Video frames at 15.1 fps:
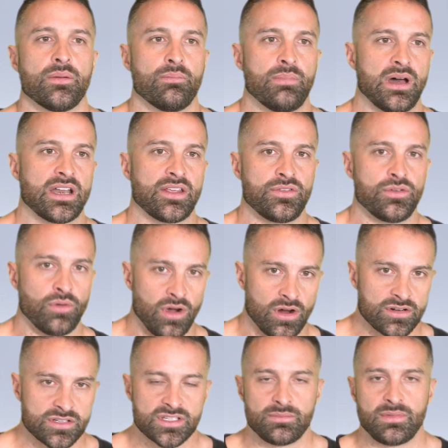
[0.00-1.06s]
But if you
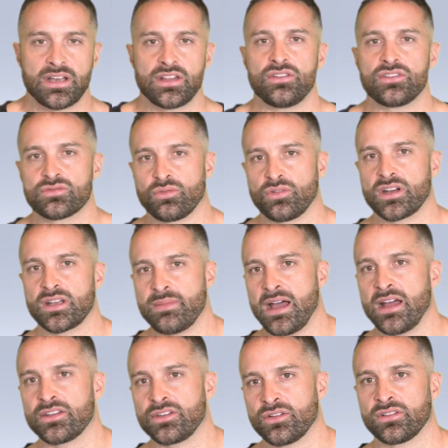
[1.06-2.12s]
are somebody who's worried
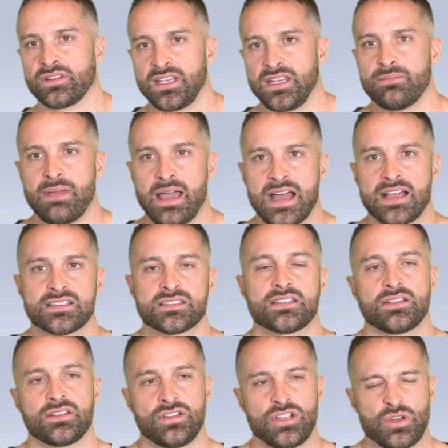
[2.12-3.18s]
about your lean mass,
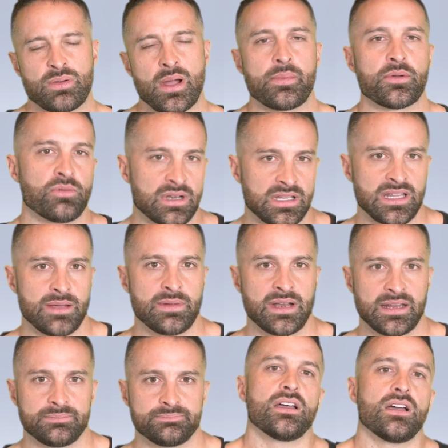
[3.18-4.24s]
then you probably want to limit
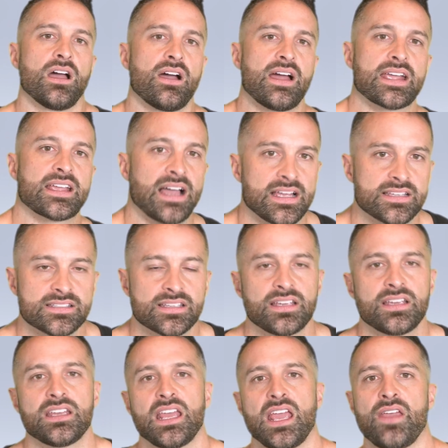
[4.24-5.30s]
it. All right, guys,
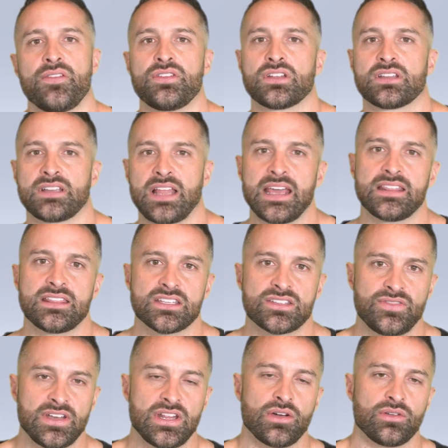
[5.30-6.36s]
if you like this
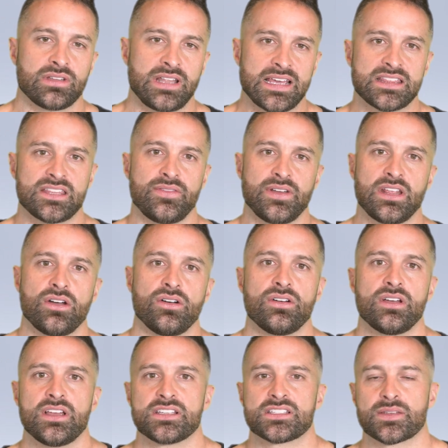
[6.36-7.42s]
video, like the video,
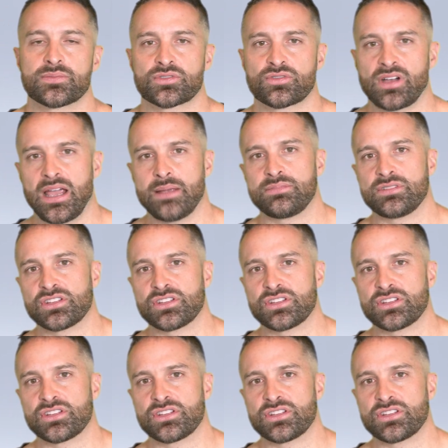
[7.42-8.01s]
subscribe to